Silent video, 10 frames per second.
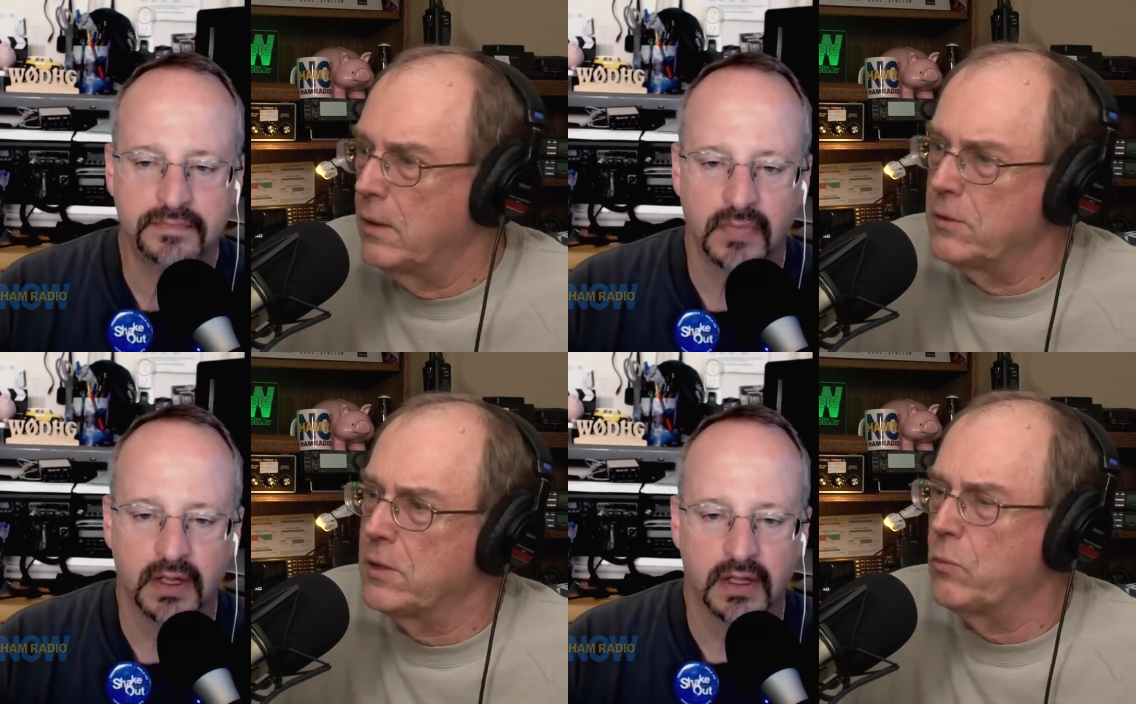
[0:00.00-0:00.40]

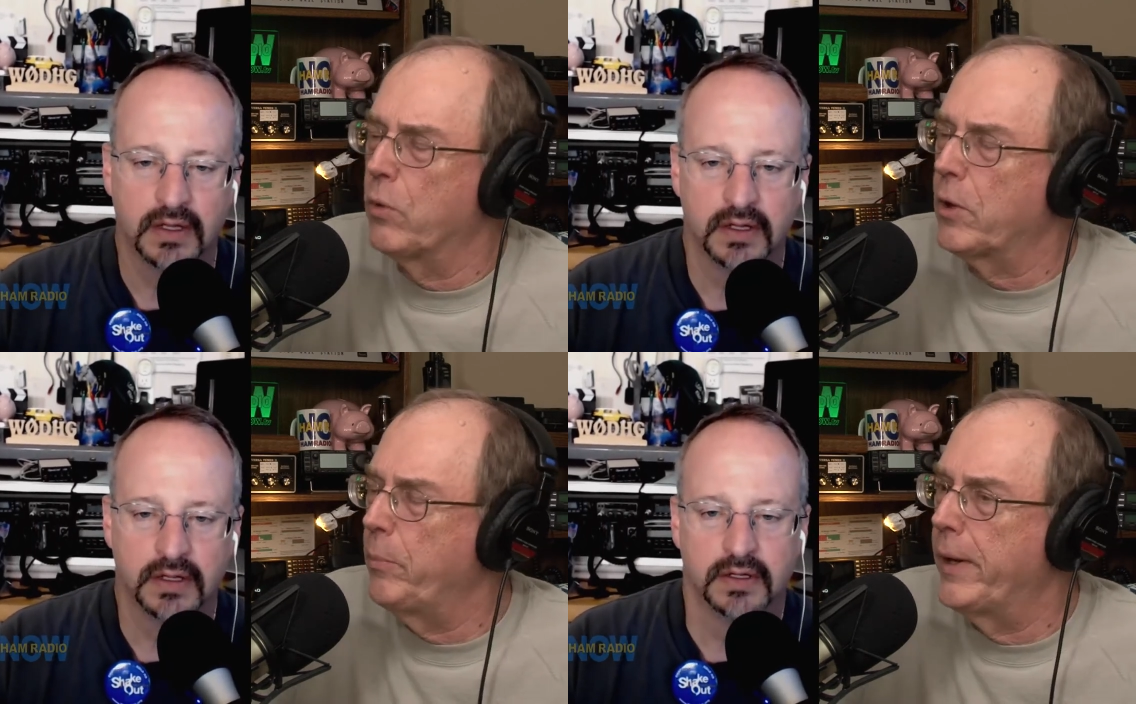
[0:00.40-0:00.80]
Speaker 1: Does
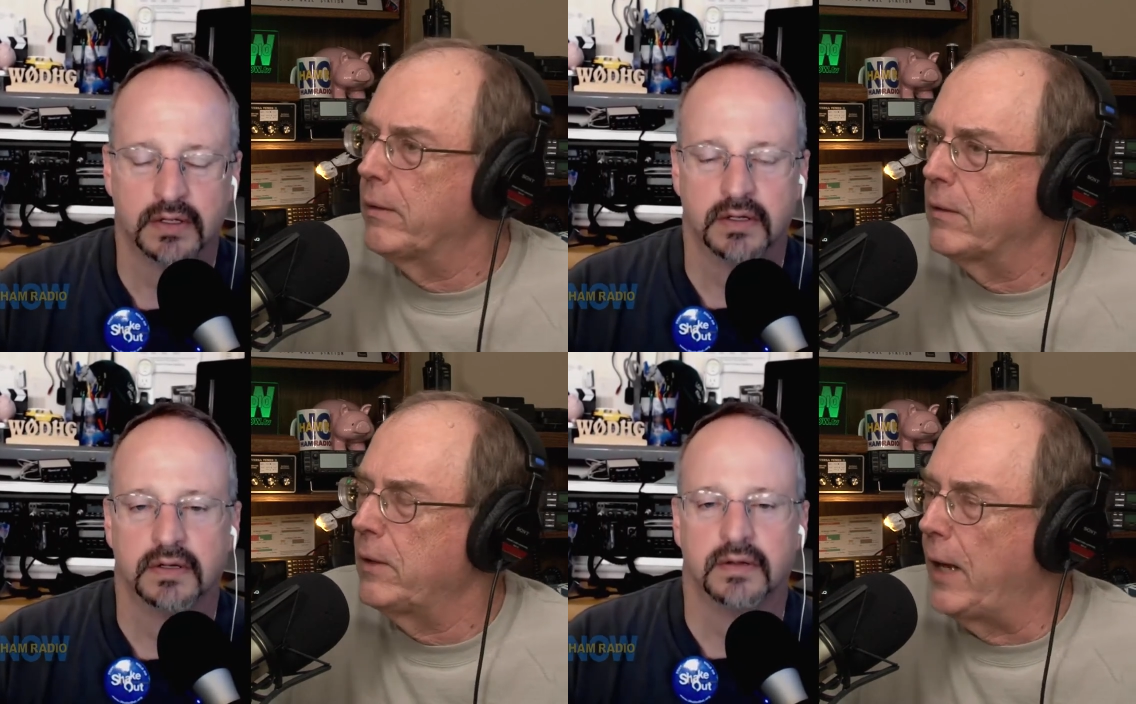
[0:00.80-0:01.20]
this work
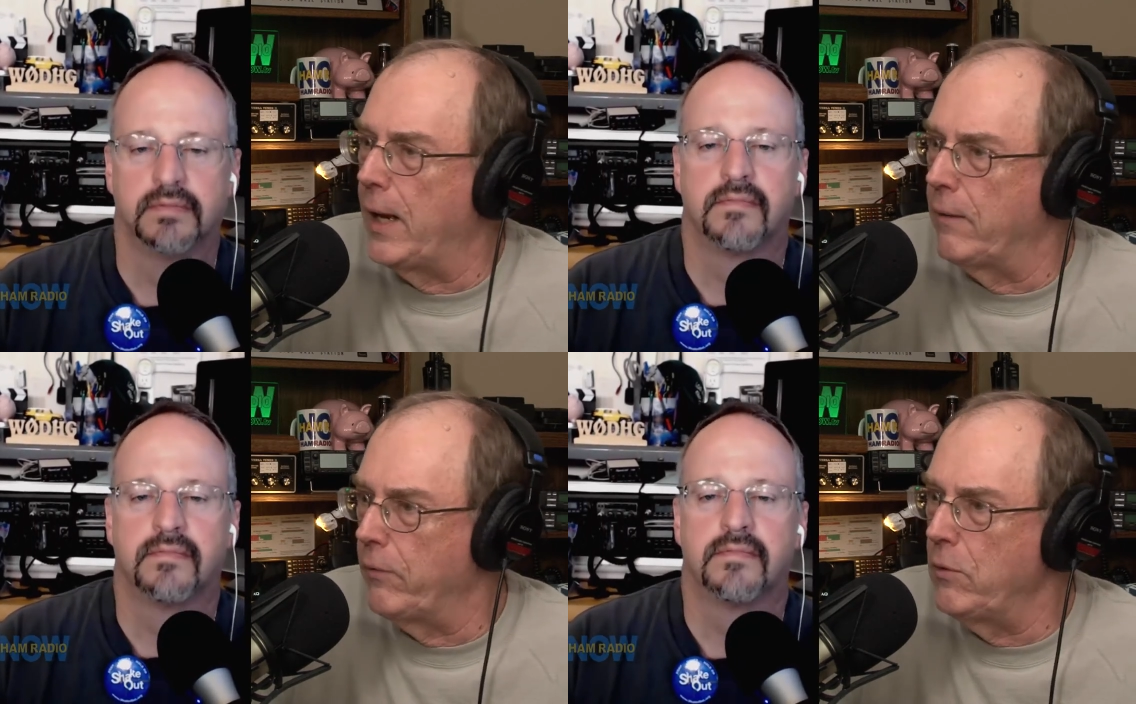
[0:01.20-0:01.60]
better to
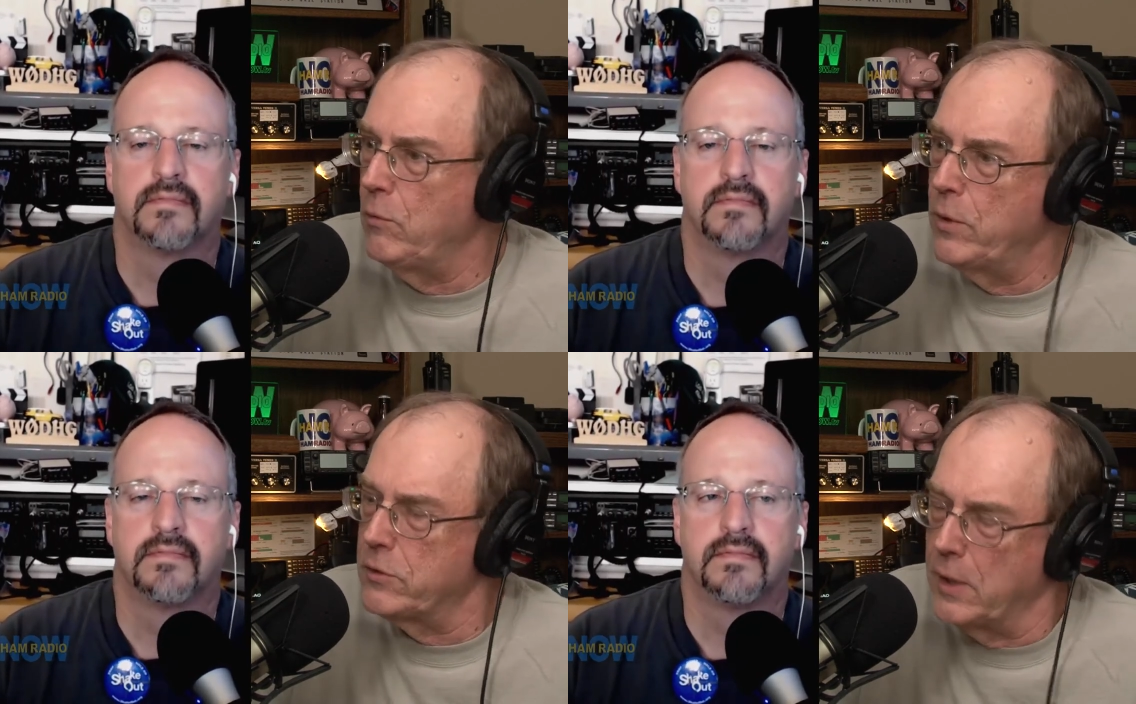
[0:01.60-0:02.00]
have
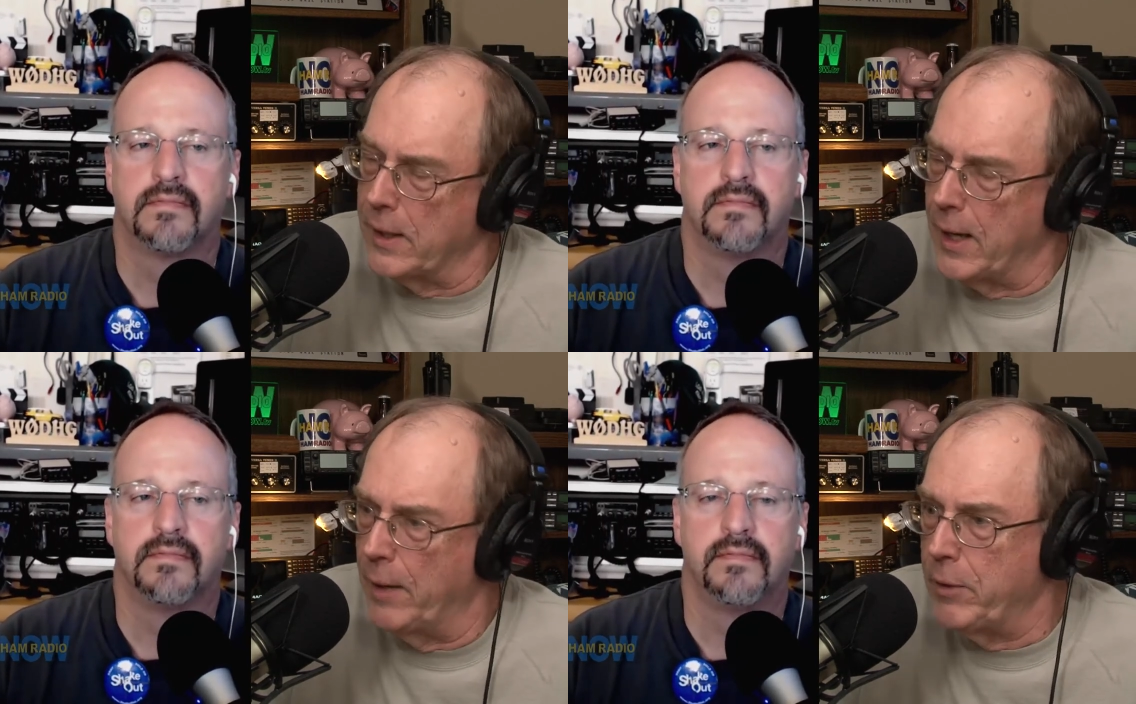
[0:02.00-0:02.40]
you as
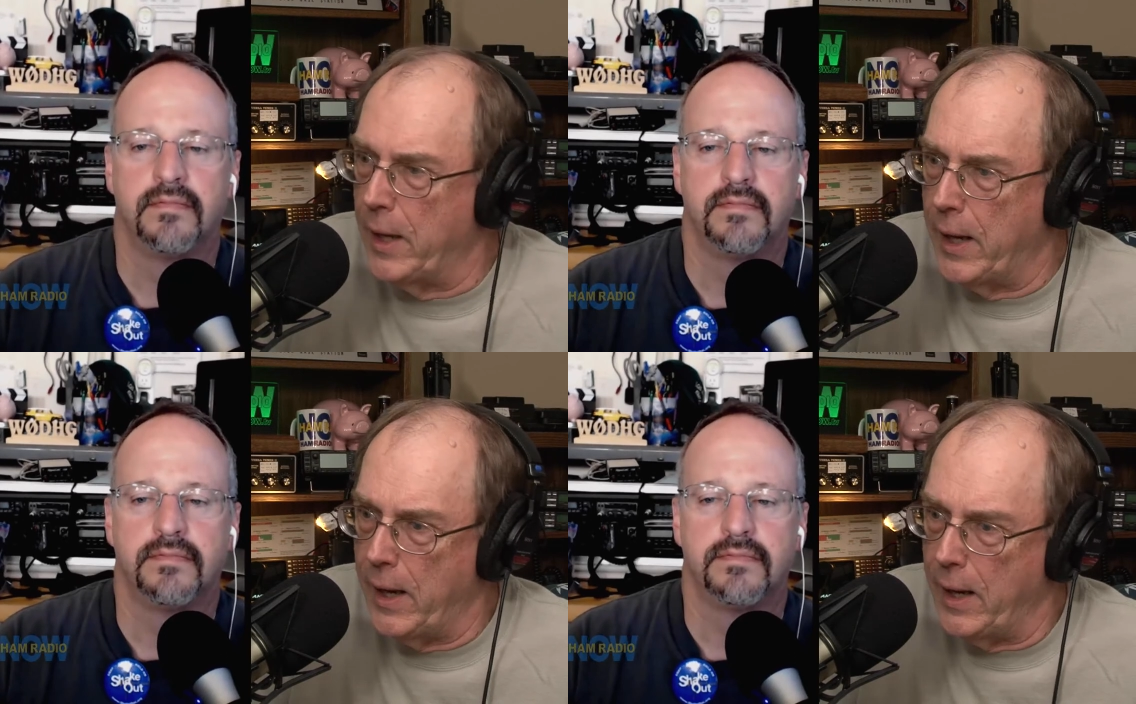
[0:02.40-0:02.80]
the com
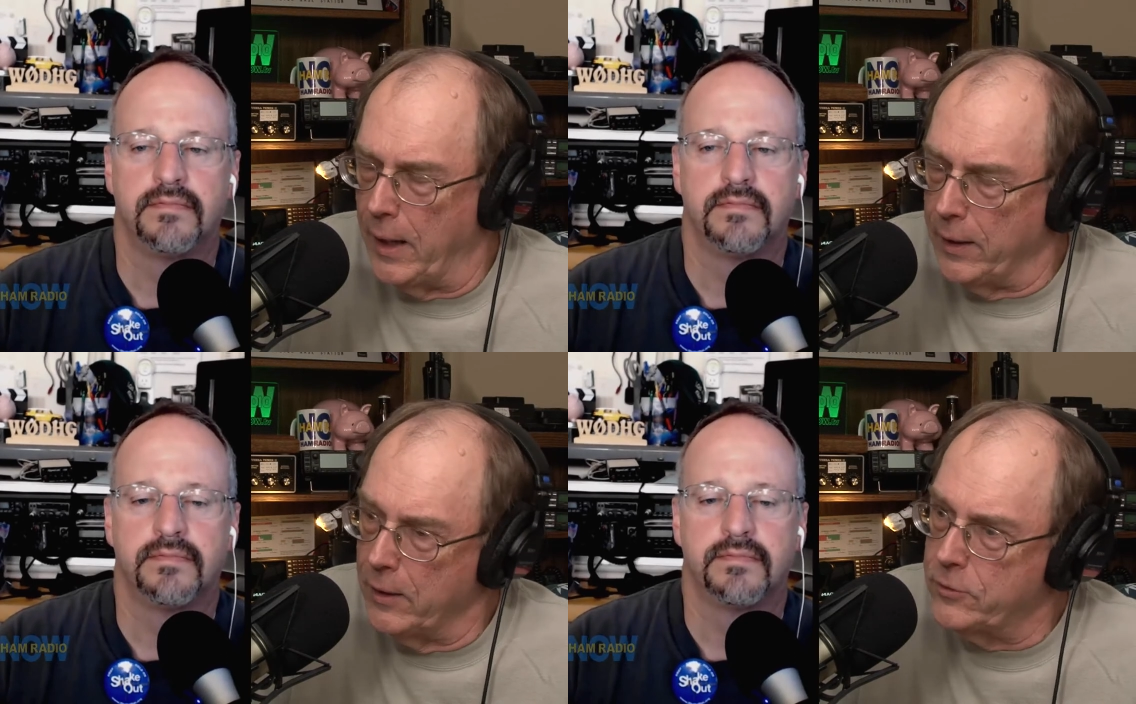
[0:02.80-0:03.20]
guy
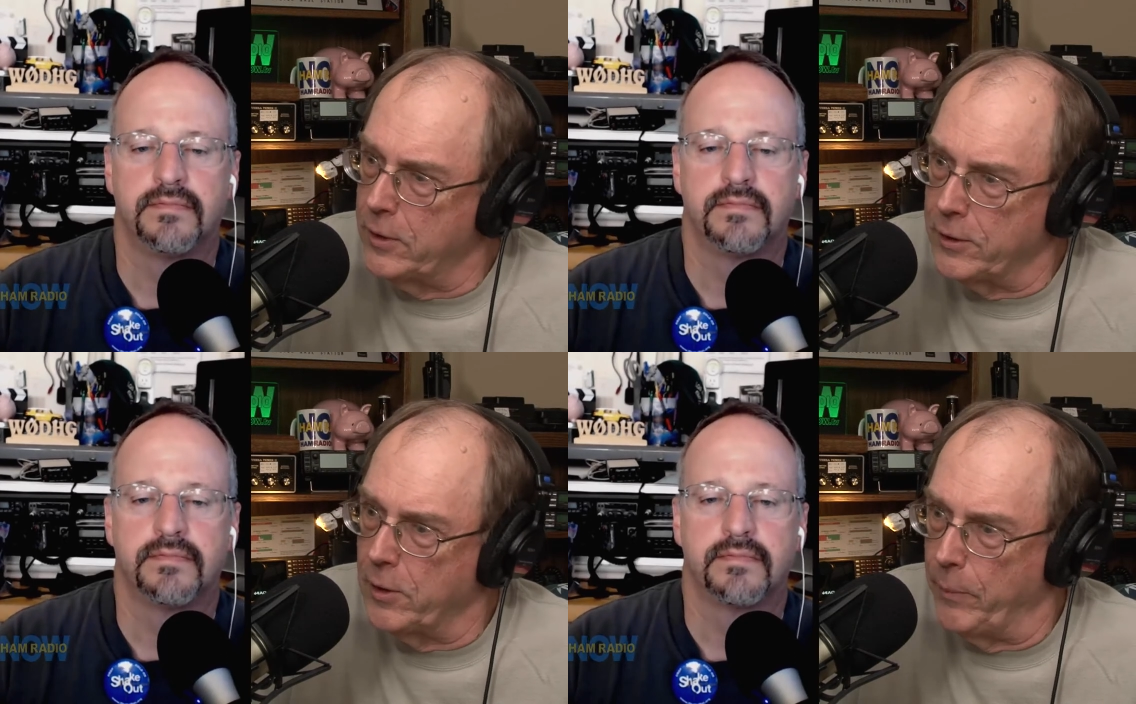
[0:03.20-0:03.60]
and the
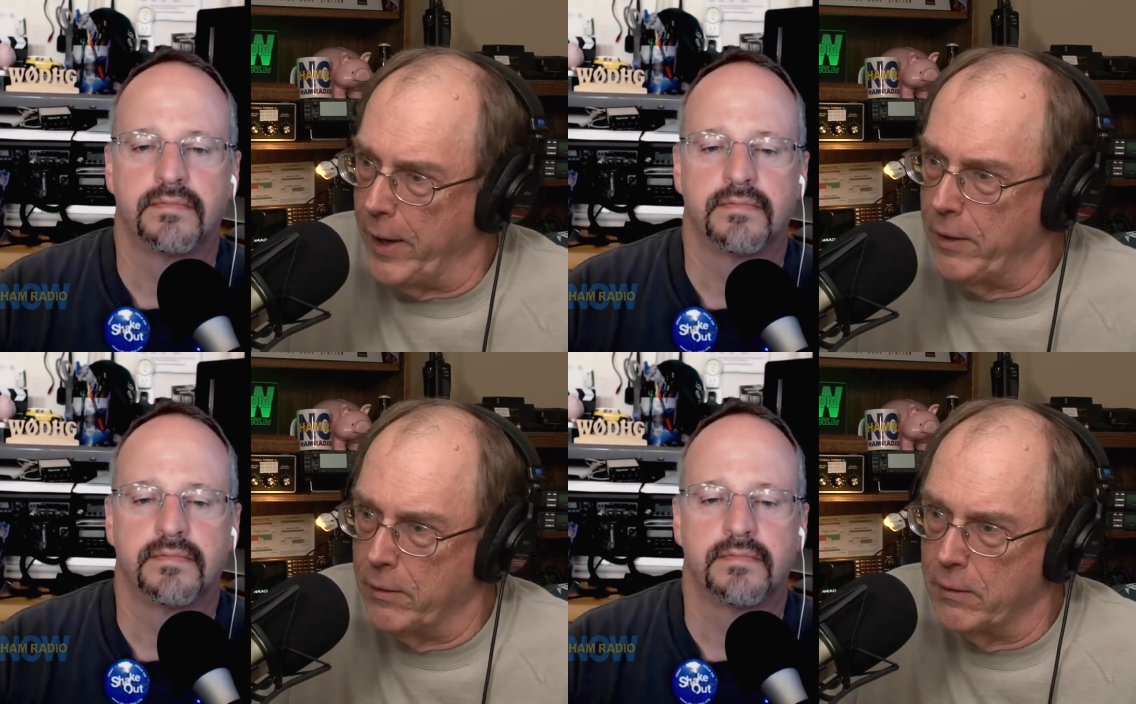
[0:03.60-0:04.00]
incident
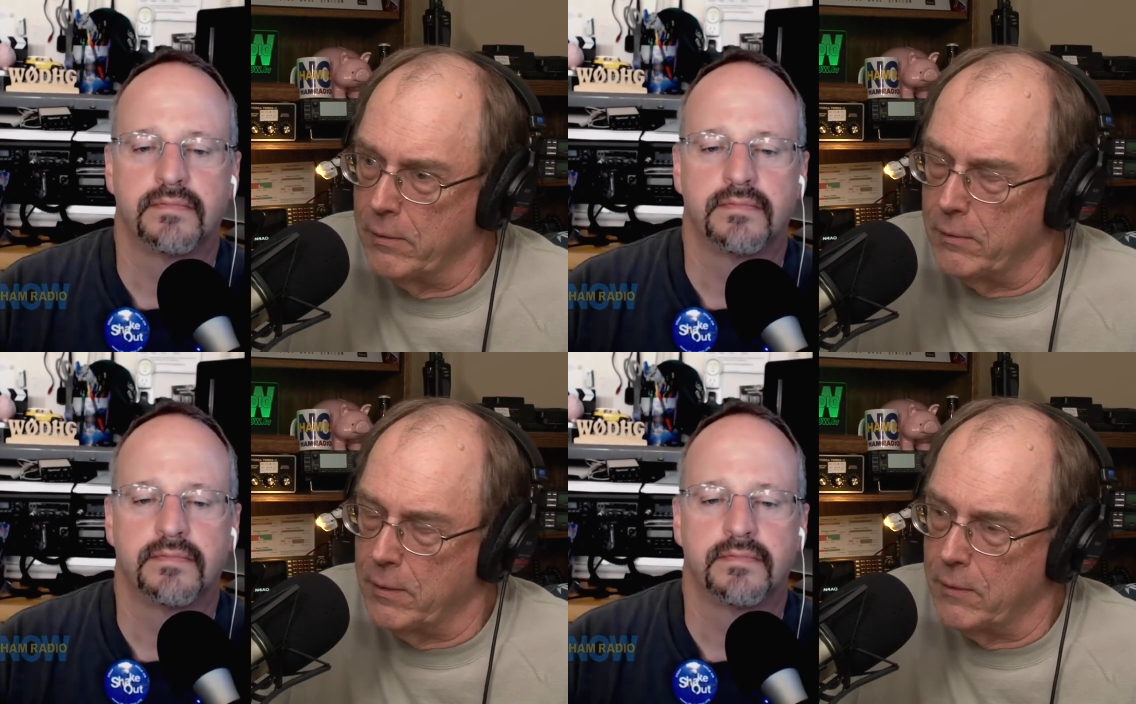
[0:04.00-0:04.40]

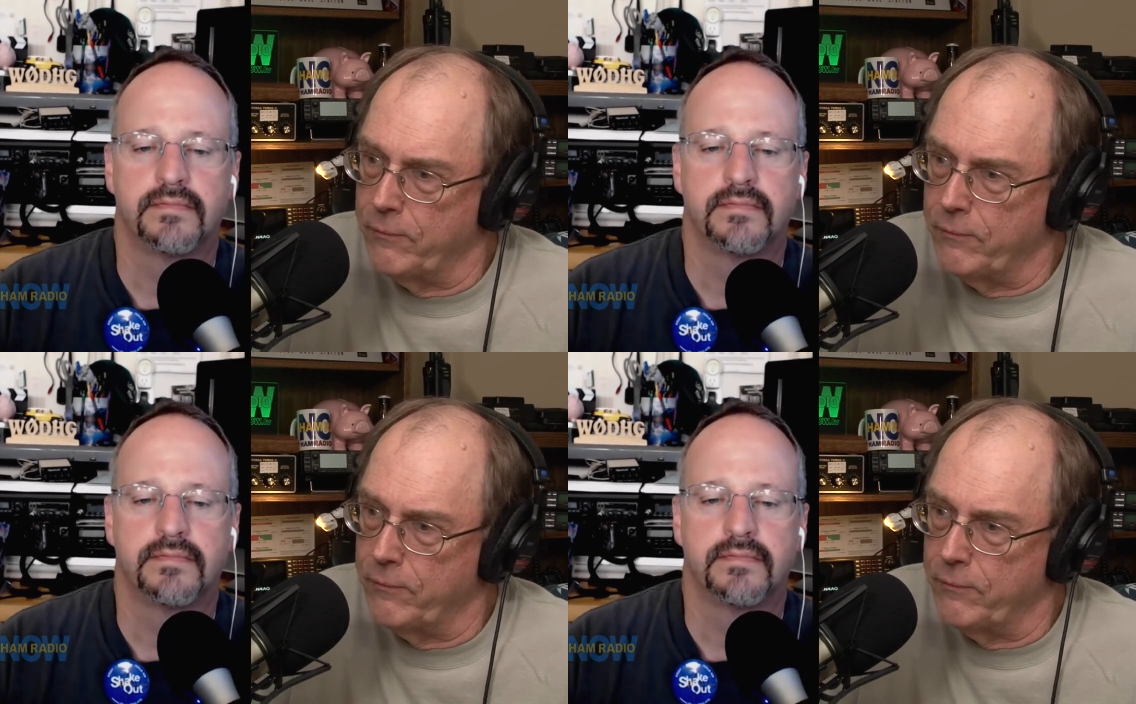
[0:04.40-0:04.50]
commander